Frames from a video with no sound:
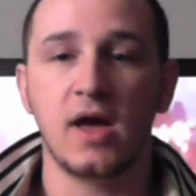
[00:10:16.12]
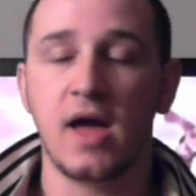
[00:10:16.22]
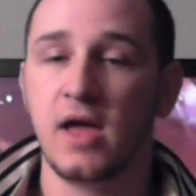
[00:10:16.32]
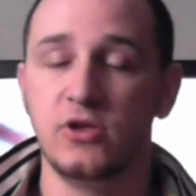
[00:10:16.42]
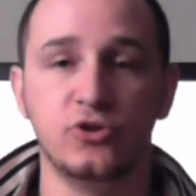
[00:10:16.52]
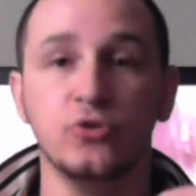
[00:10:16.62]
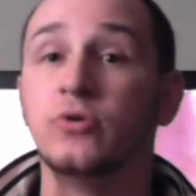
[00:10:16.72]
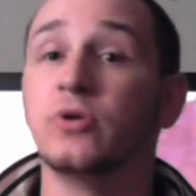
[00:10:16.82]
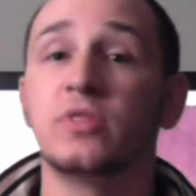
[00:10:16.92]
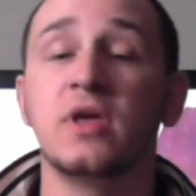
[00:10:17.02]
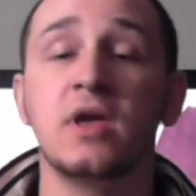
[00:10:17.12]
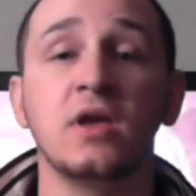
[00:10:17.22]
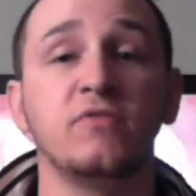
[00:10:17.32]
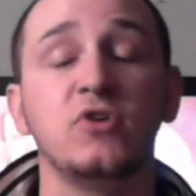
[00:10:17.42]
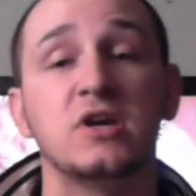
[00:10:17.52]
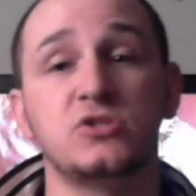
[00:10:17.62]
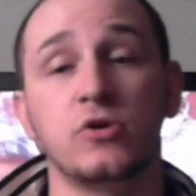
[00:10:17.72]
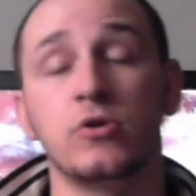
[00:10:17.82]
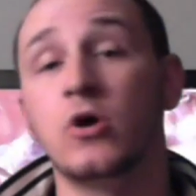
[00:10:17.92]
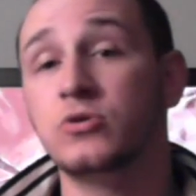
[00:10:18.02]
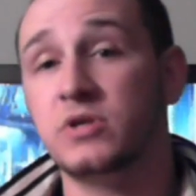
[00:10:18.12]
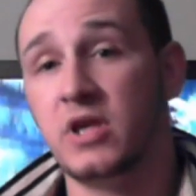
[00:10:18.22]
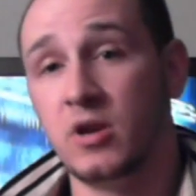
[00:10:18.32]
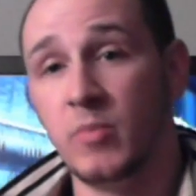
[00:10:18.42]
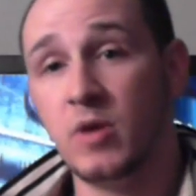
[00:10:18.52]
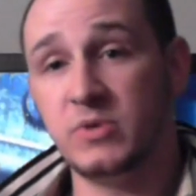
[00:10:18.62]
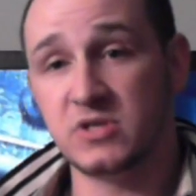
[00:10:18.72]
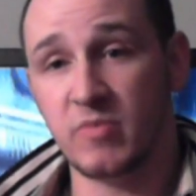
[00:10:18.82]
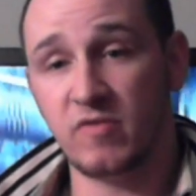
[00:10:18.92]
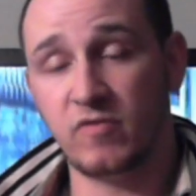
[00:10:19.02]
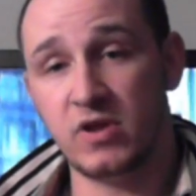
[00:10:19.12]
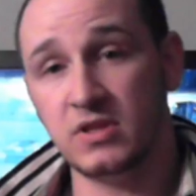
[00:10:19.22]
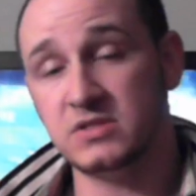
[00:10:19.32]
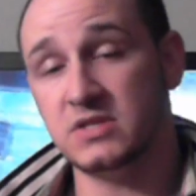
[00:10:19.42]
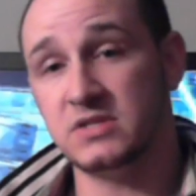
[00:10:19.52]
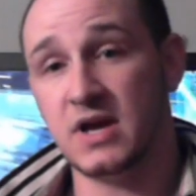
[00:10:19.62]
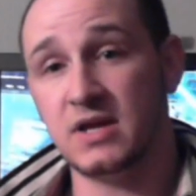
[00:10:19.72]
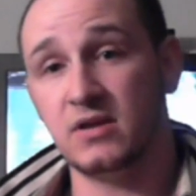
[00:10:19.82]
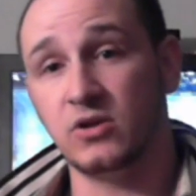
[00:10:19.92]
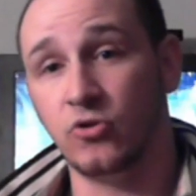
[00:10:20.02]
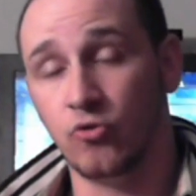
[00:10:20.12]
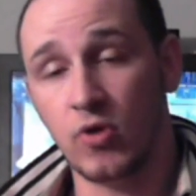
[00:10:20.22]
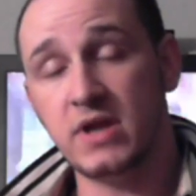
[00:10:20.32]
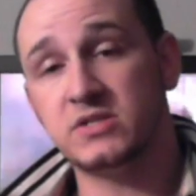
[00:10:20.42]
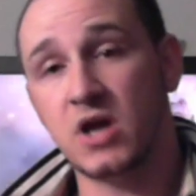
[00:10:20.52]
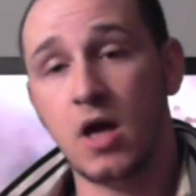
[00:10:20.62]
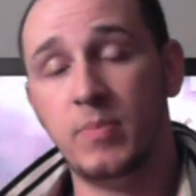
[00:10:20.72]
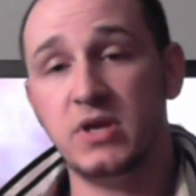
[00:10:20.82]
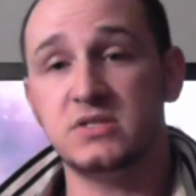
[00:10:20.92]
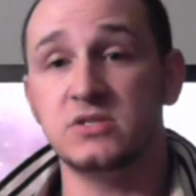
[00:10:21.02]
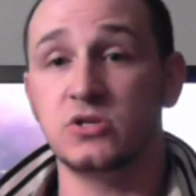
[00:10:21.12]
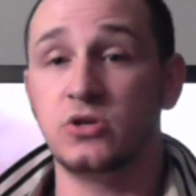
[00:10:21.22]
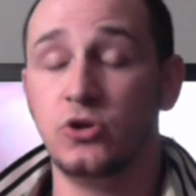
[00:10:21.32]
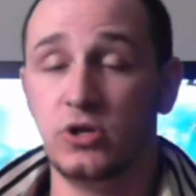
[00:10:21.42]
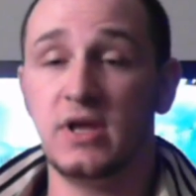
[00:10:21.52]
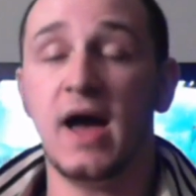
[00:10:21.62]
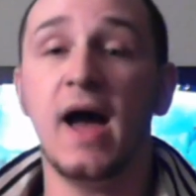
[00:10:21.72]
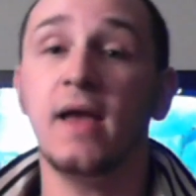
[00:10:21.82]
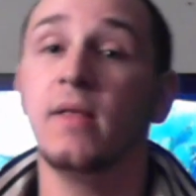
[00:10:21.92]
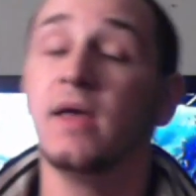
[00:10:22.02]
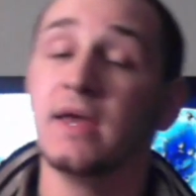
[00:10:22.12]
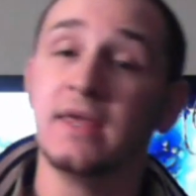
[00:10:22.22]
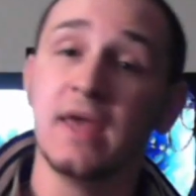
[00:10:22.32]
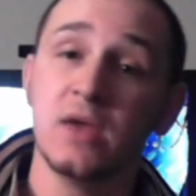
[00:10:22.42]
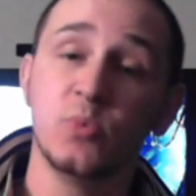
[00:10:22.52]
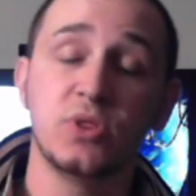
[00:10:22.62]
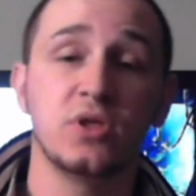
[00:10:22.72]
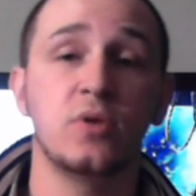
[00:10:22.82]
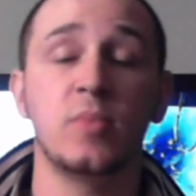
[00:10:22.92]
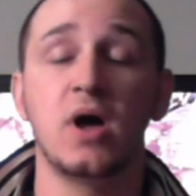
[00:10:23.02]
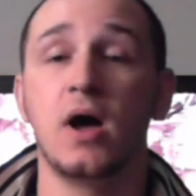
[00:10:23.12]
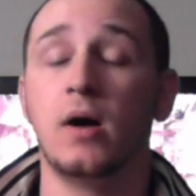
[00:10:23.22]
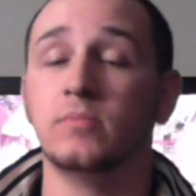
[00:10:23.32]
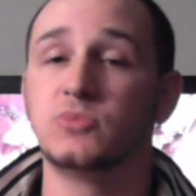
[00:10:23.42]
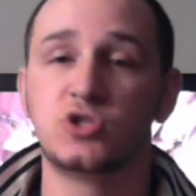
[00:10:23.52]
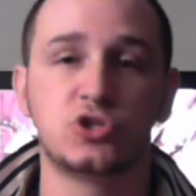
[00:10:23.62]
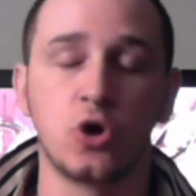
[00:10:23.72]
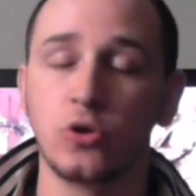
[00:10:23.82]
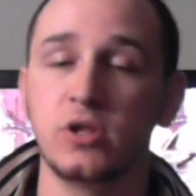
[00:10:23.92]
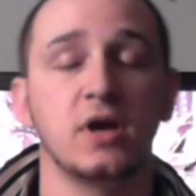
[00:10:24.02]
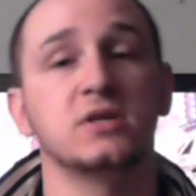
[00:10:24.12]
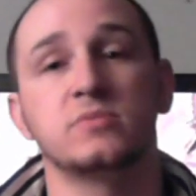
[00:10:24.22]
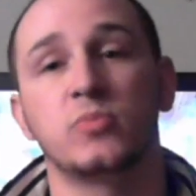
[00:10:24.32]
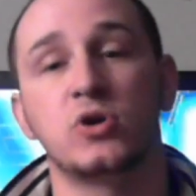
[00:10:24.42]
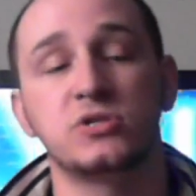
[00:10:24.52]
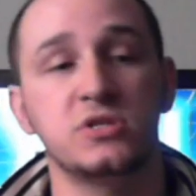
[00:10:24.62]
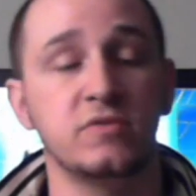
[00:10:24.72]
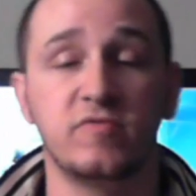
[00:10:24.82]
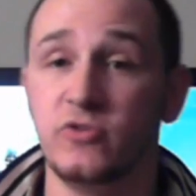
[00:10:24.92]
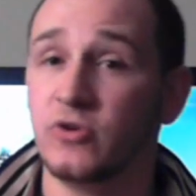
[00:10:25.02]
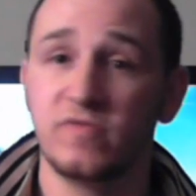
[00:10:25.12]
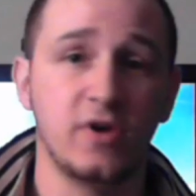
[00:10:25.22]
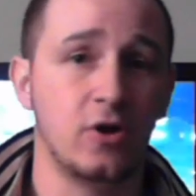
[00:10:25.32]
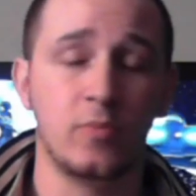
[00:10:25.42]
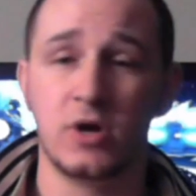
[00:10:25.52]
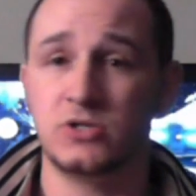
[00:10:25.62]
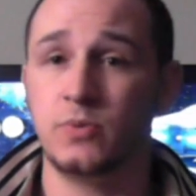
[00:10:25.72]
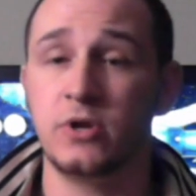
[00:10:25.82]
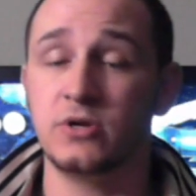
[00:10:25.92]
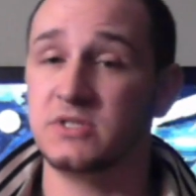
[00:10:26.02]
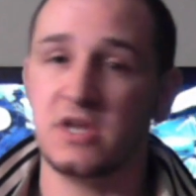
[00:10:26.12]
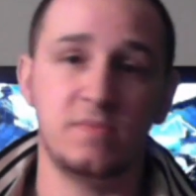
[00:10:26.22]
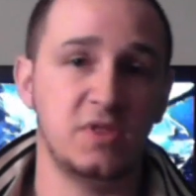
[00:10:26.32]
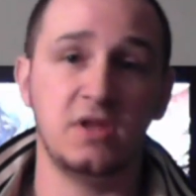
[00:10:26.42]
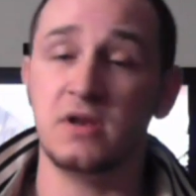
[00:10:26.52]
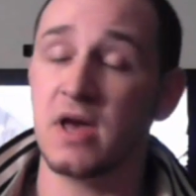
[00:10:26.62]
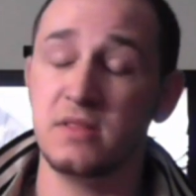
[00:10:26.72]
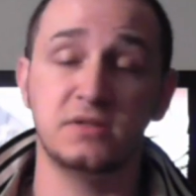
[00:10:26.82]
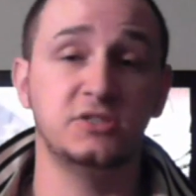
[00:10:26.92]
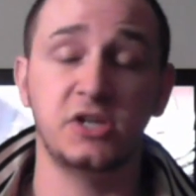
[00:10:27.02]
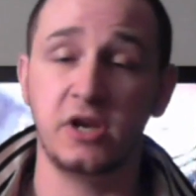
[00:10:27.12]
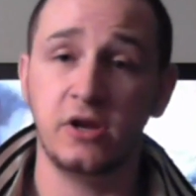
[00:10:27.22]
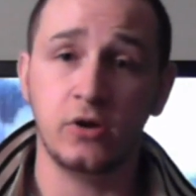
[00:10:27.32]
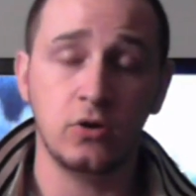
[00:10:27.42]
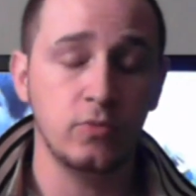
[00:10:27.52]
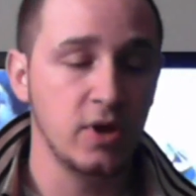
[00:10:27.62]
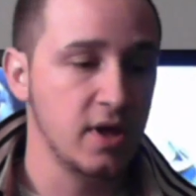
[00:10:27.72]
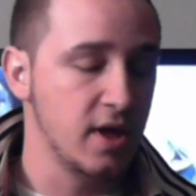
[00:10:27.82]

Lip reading: You're doing your thing. If you guys don't know, hit him up. He's on my friend list. He's got great topics. He's a good guy. Game with him. Totally awesome person. You can follow him on Twitter. Same thing, Ninth Gen Hero.